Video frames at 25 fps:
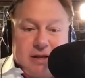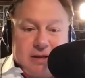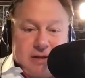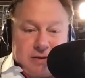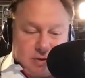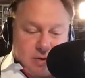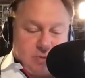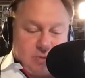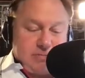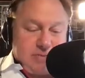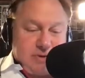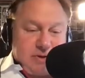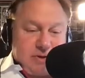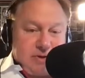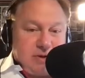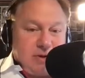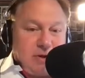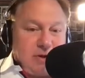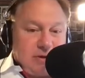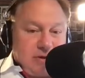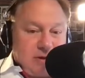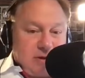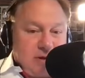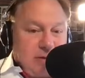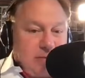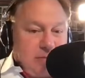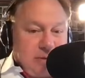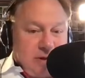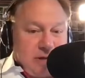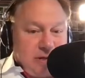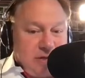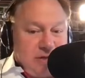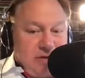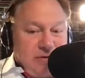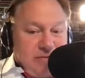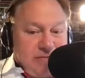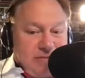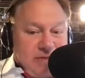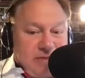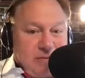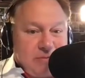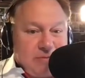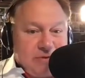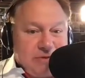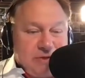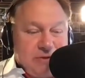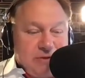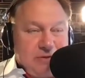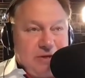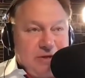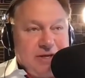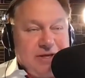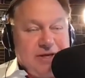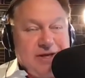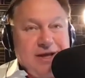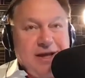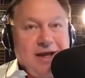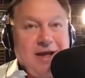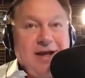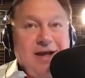God bless you if that was you, Lee.